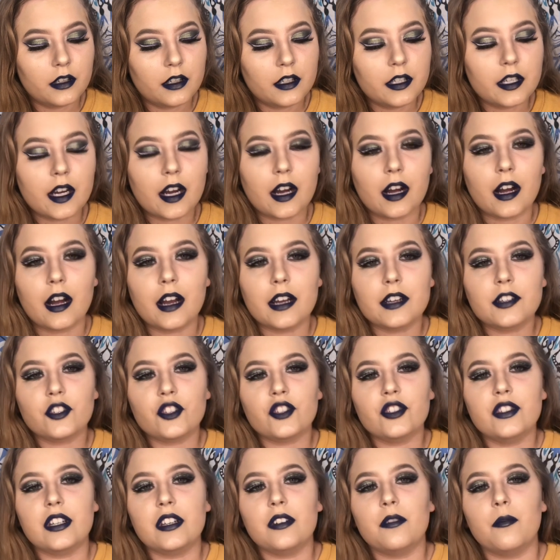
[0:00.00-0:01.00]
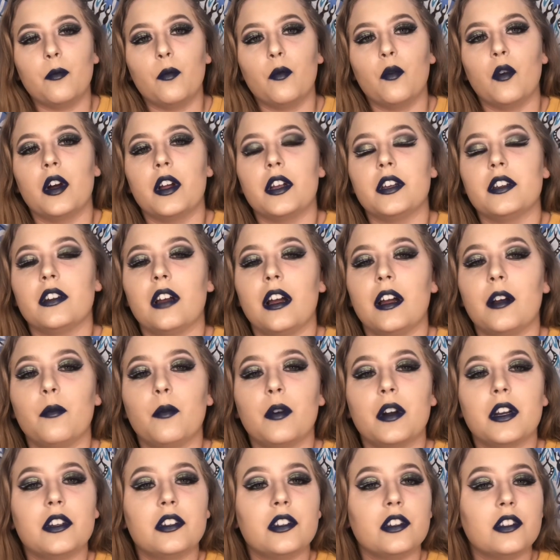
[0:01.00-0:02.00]
Yeah, I
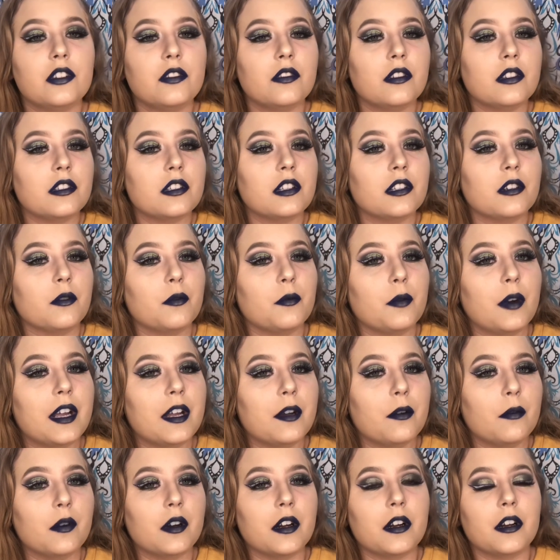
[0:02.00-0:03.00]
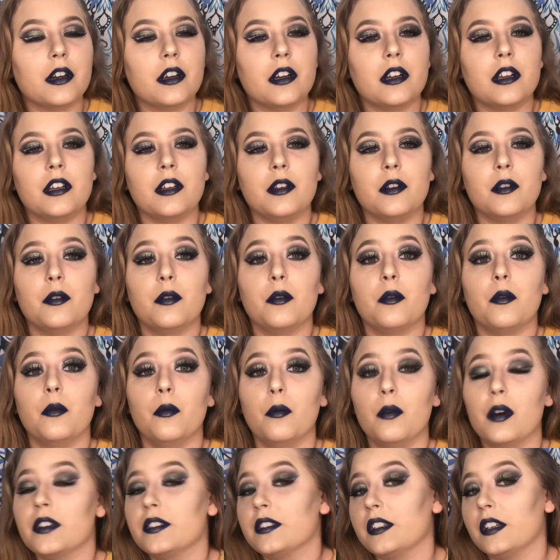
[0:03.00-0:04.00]
wanted to do this in a way where it
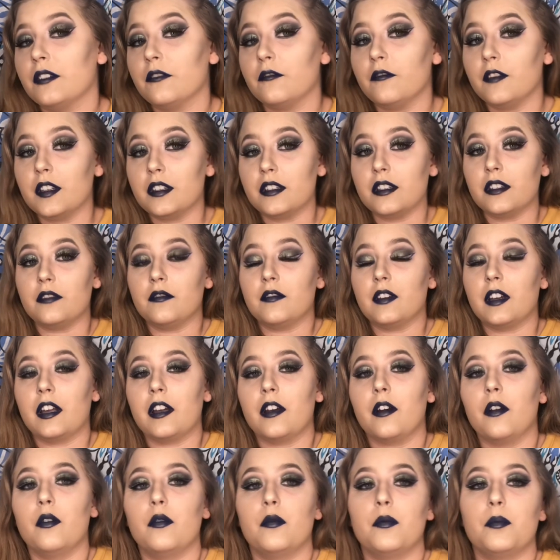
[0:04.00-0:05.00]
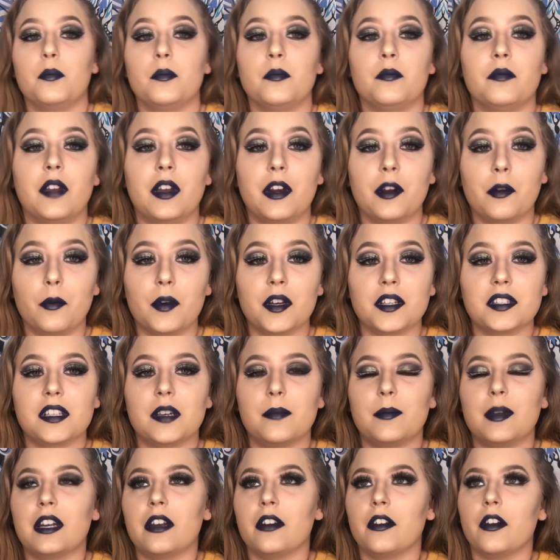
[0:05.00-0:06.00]
wasn't offensive, and I hope that it was.
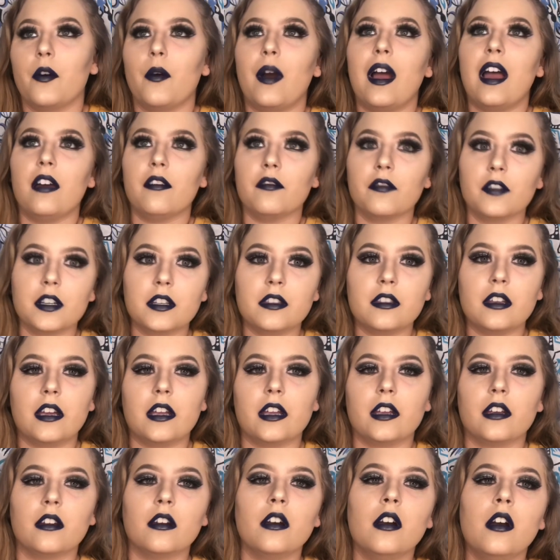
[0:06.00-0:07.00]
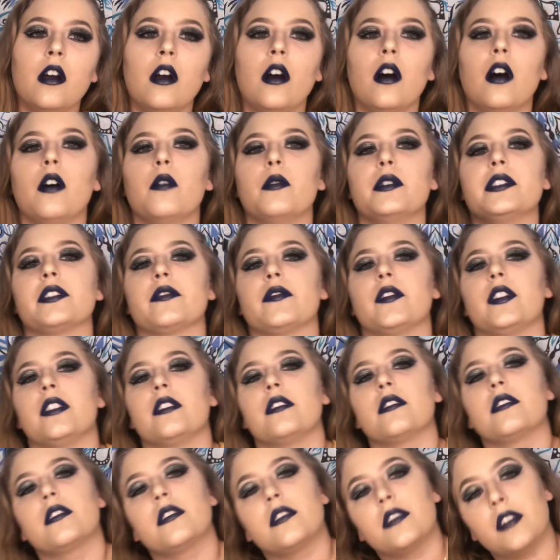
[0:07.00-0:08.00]
I mean, I know everything always
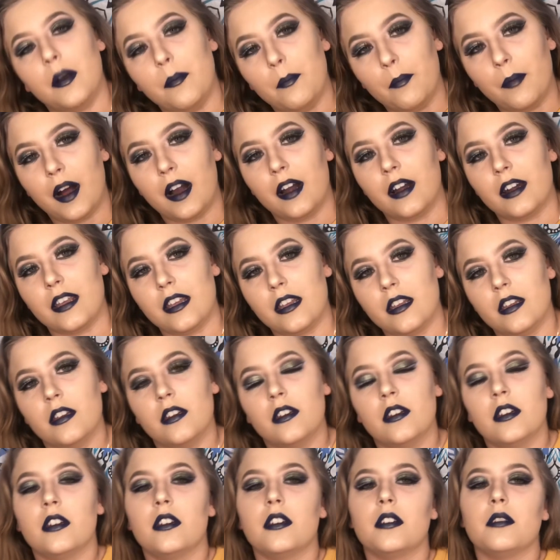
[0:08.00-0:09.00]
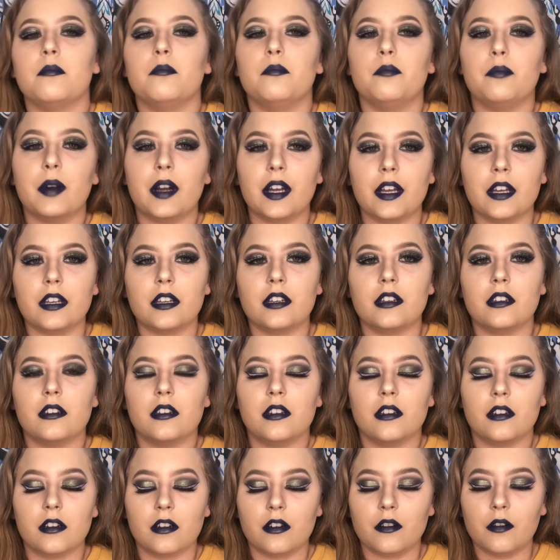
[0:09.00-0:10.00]
offends somebody, but,
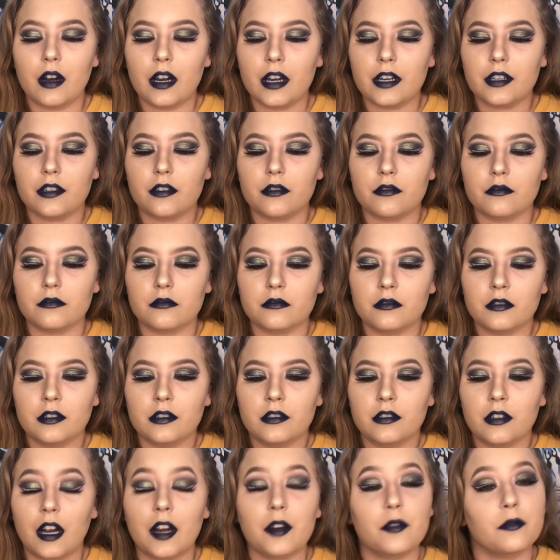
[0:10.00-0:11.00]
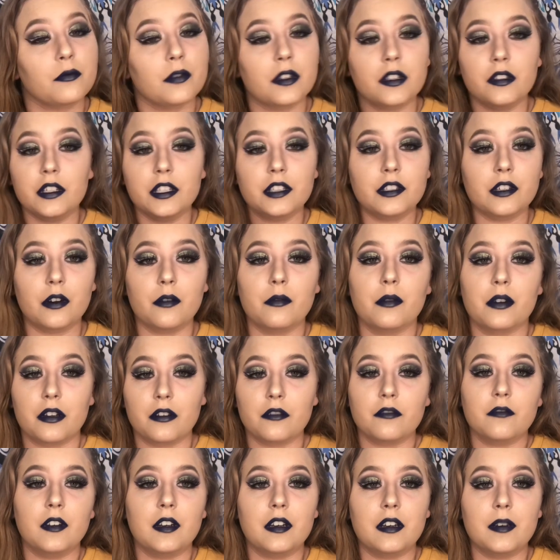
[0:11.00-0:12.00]
you know, I really don't want to
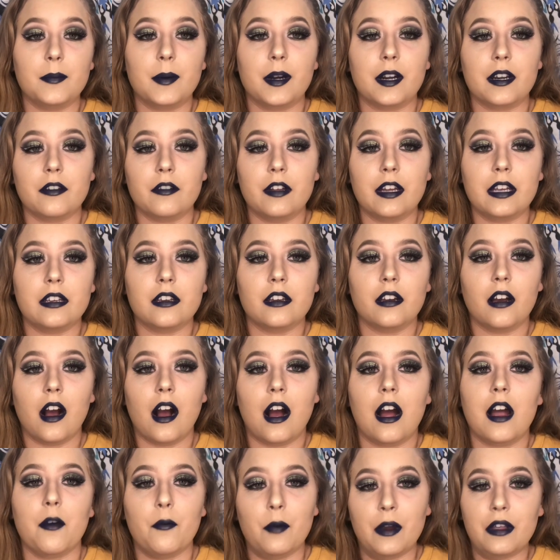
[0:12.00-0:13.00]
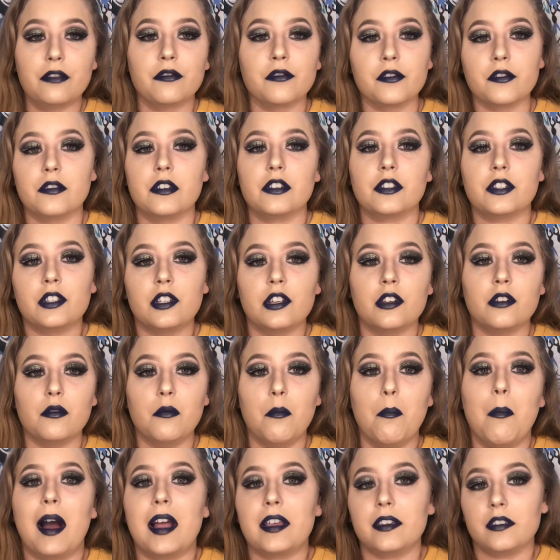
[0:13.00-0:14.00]
offend anybody. Like, I went through this
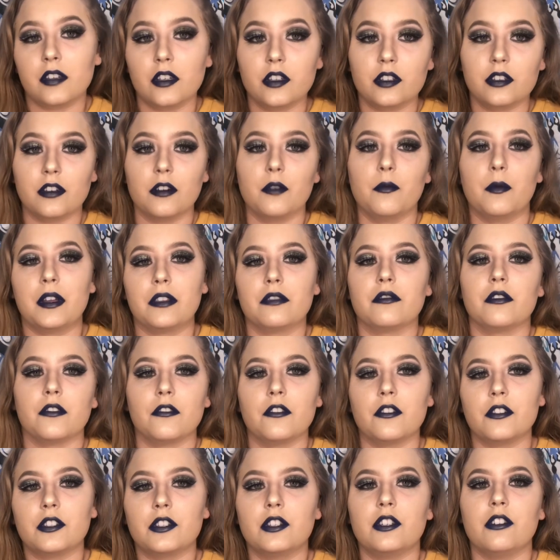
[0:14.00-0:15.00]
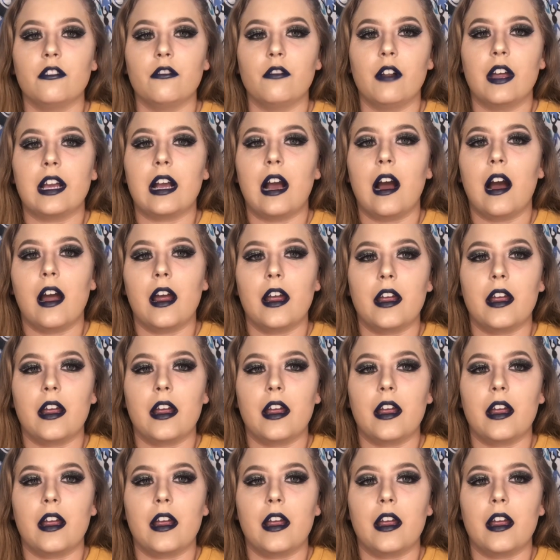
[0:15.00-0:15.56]
too, my sister went through this too. Like,